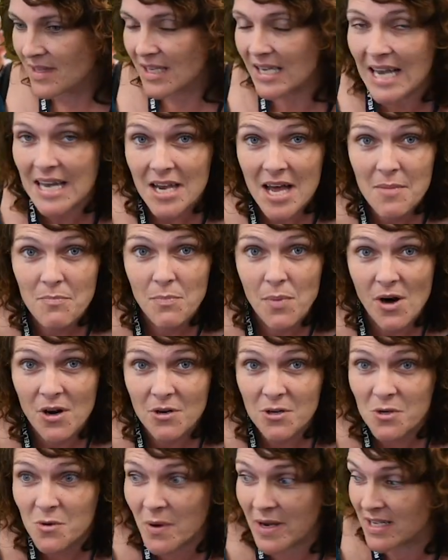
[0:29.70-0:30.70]
Can I
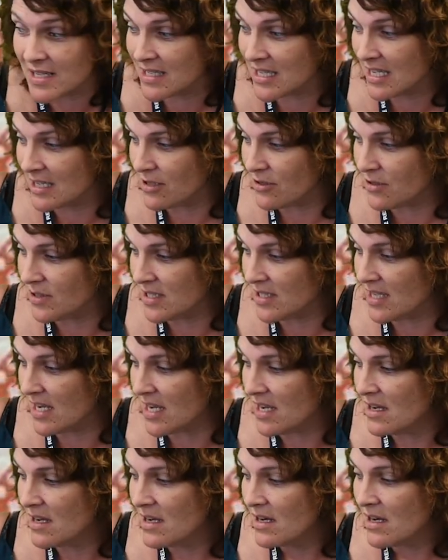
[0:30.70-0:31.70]
borrow it, said Lucy.
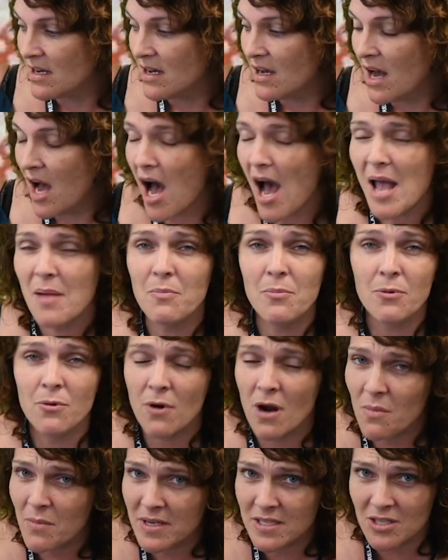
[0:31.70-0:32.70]
I
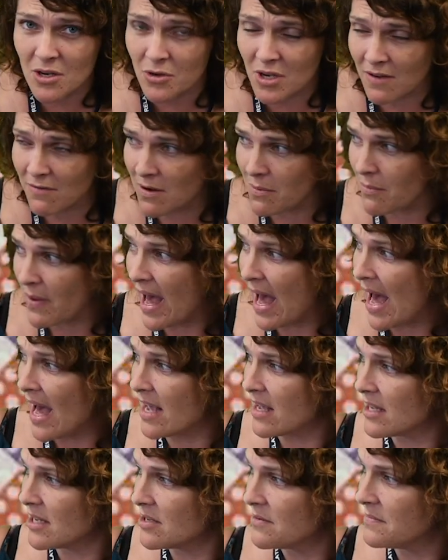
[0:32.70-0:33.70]
promise I'll give it
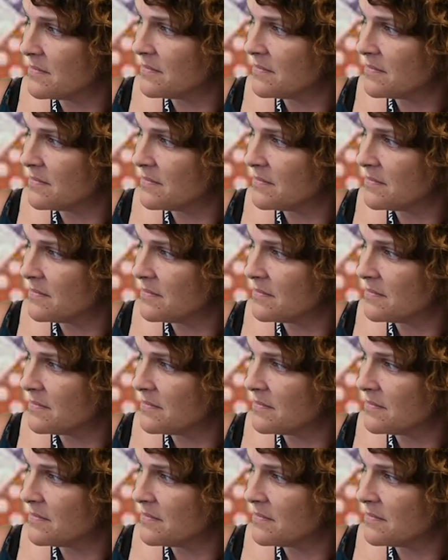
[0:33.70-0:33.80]
back.